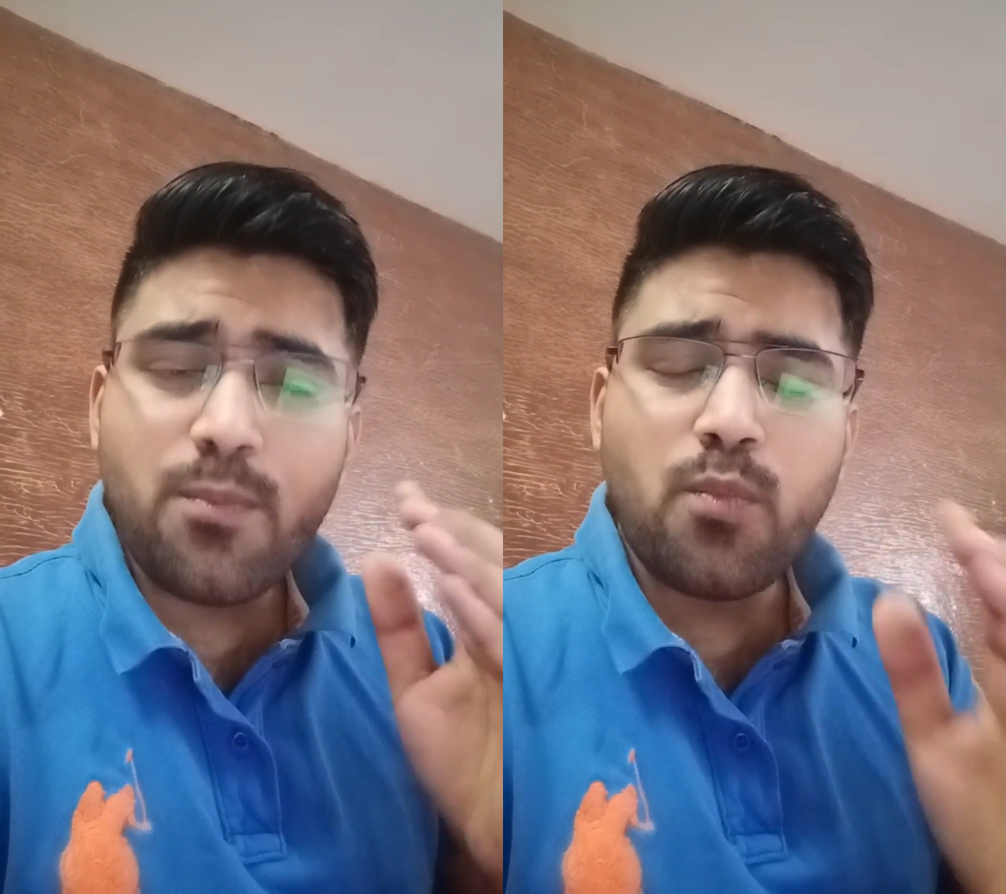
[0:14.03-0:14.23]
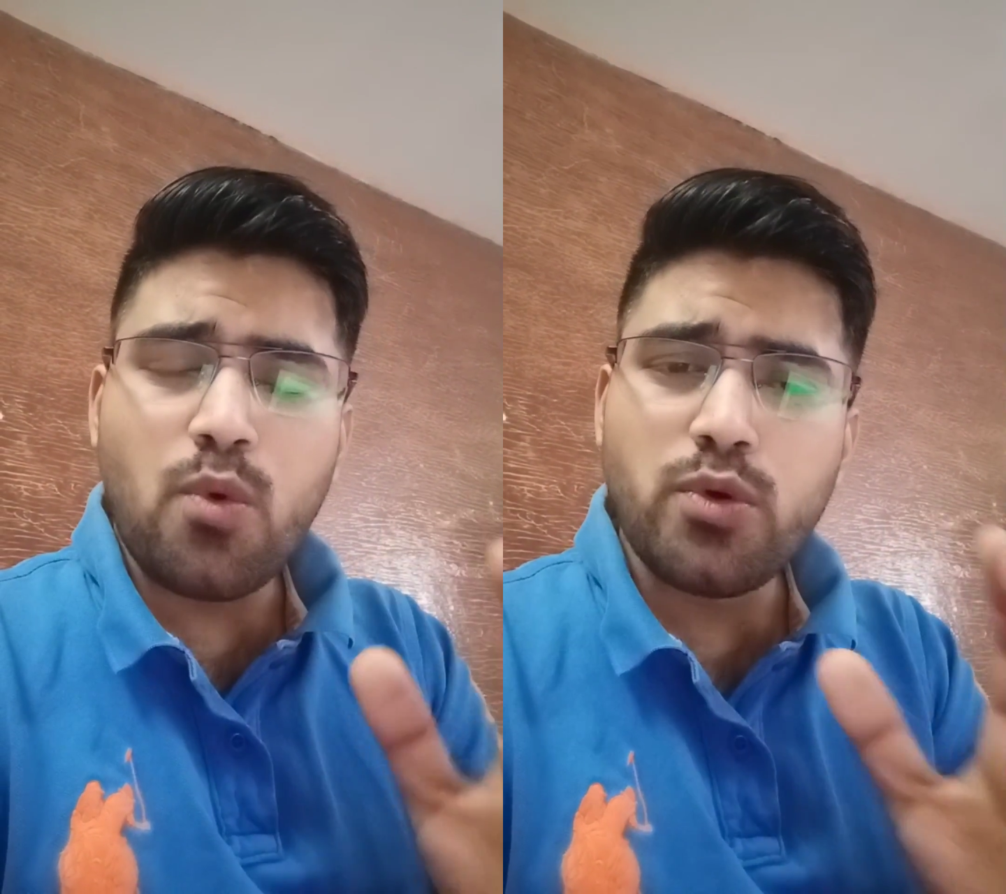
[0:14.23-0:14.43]

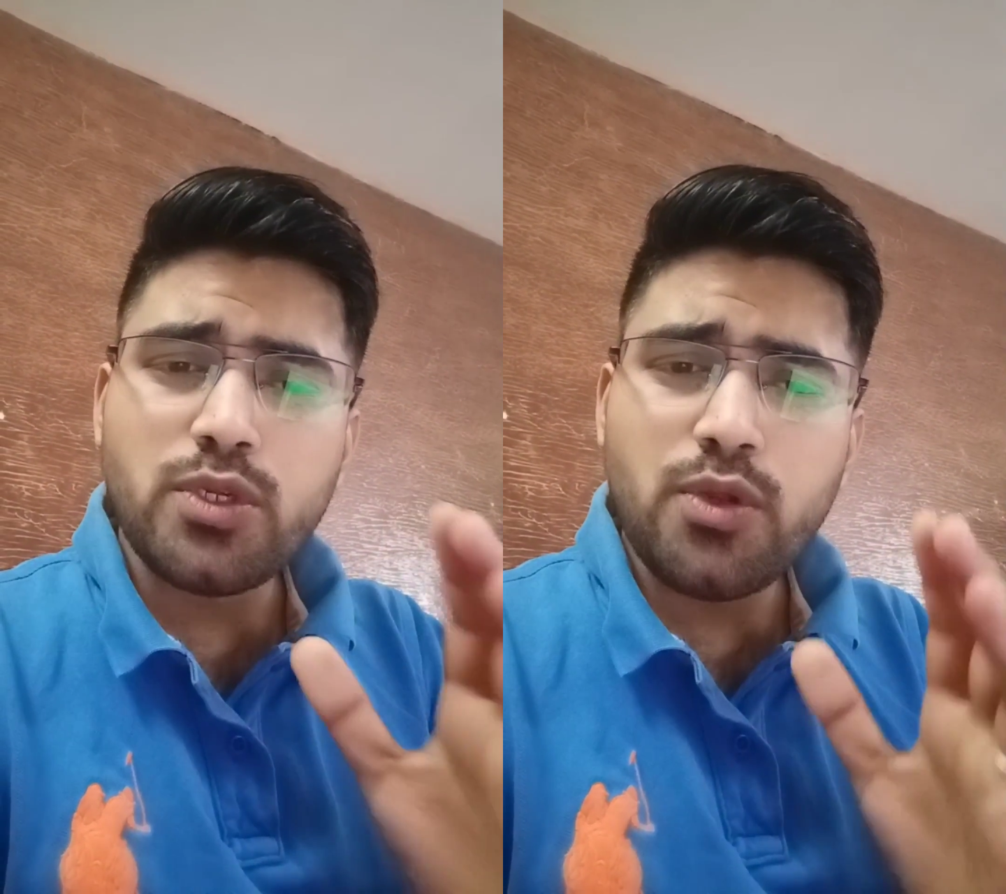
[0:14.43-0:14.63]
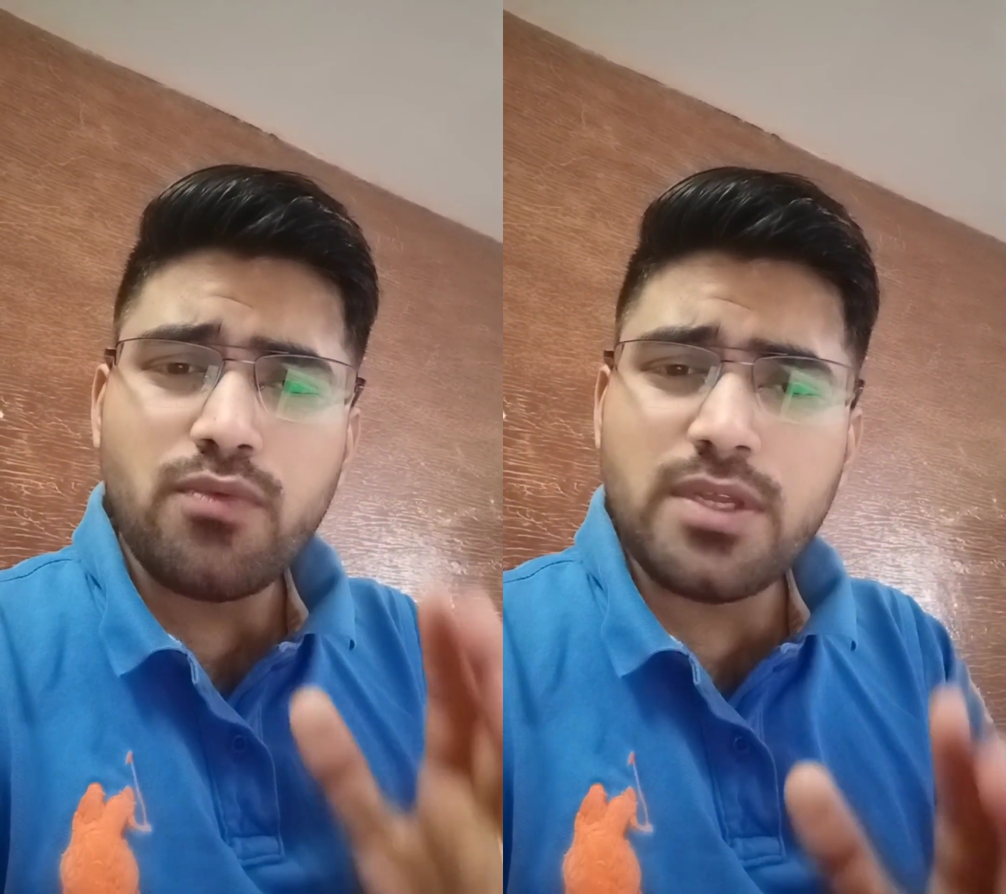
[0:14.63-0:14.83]

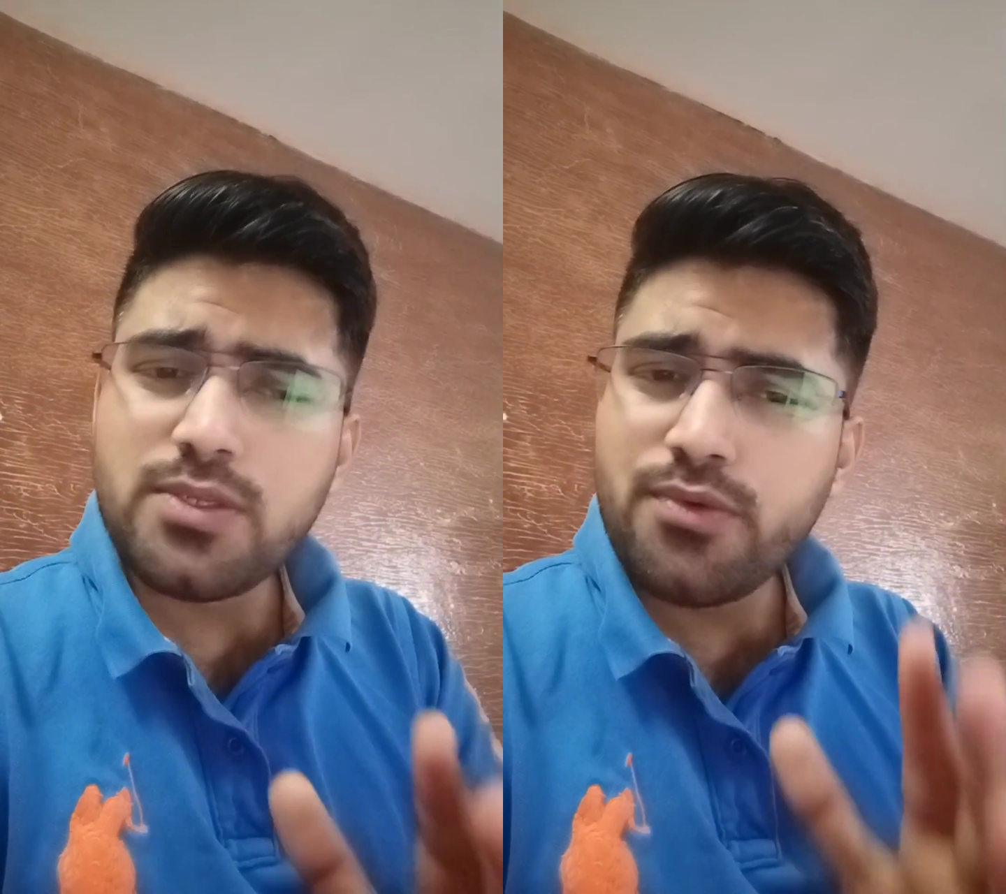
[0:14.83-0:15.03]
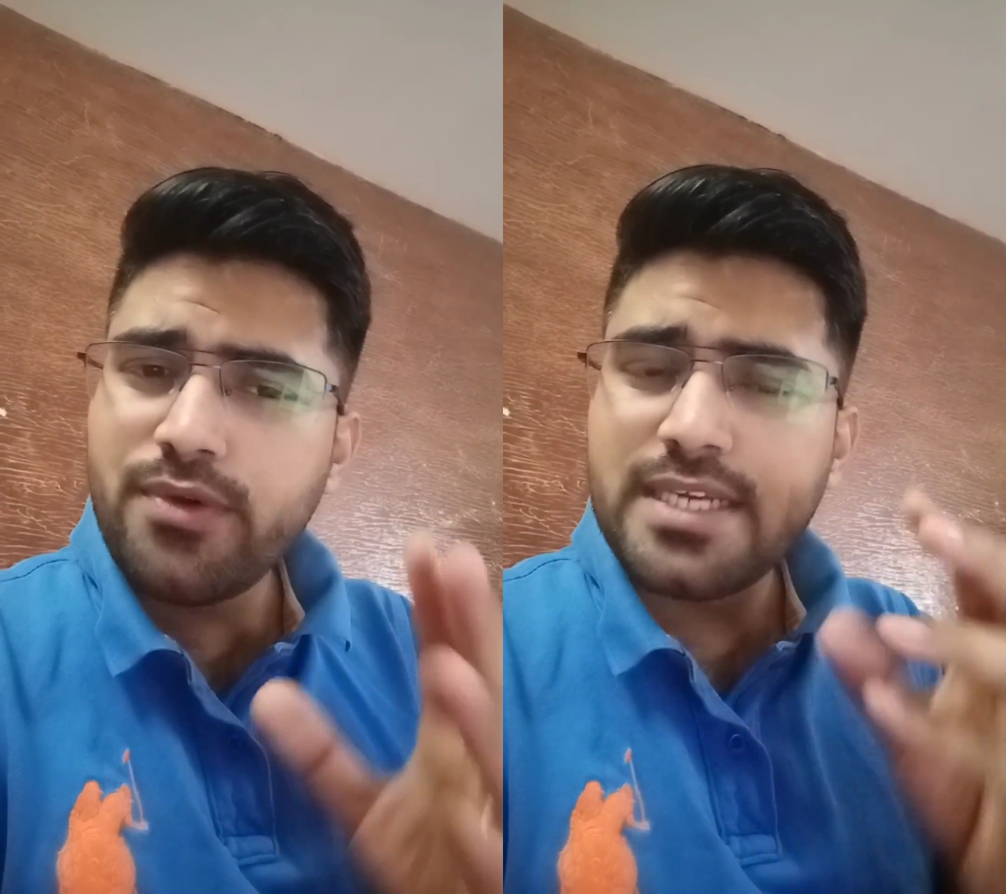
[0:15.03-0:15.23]
most of the
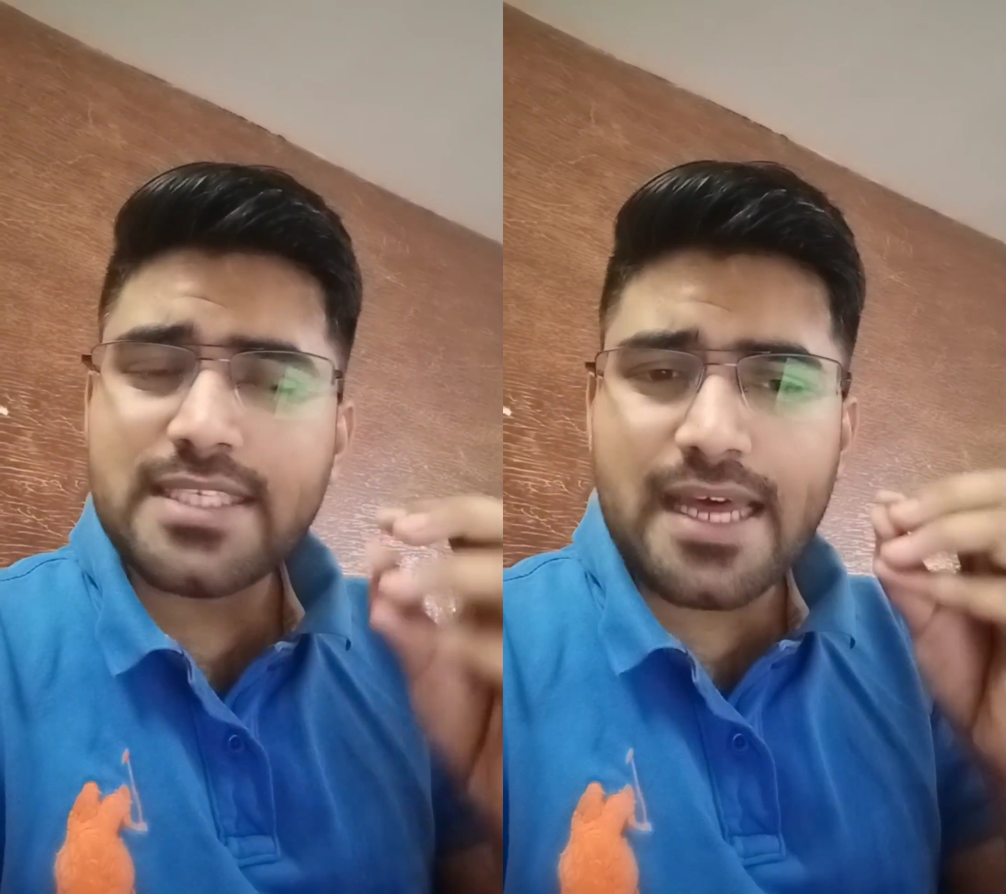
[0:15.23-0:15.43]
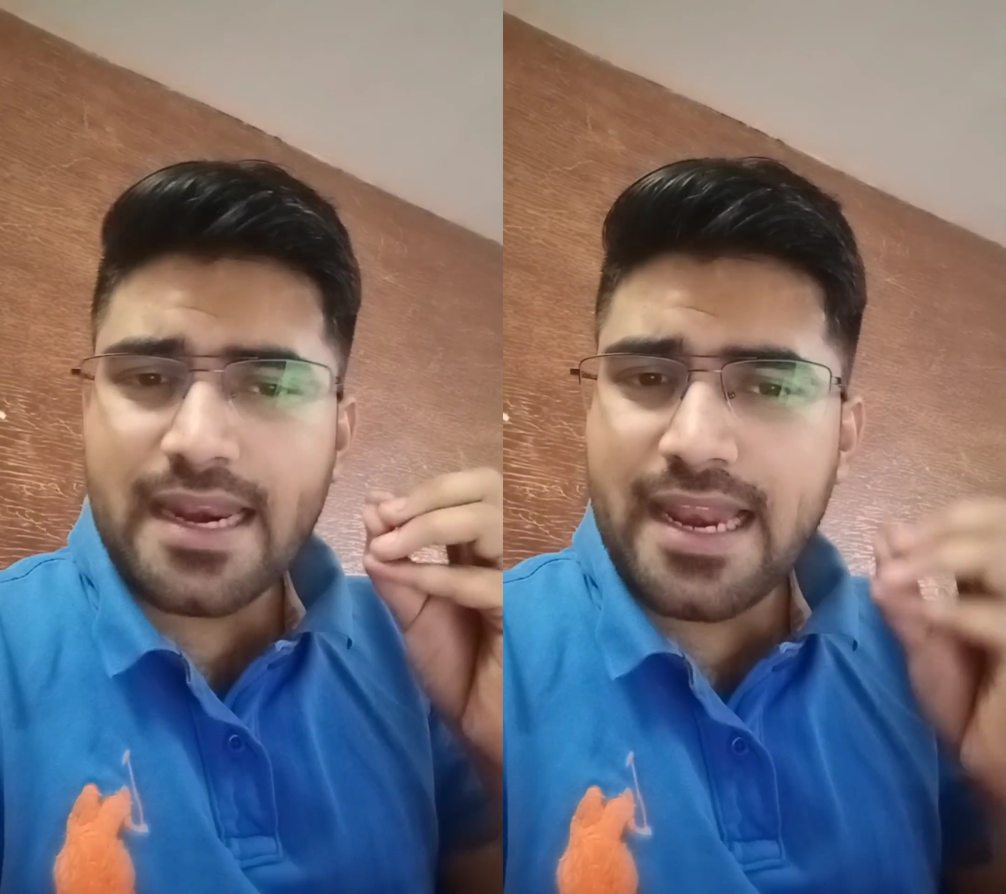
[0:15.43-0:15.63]
students are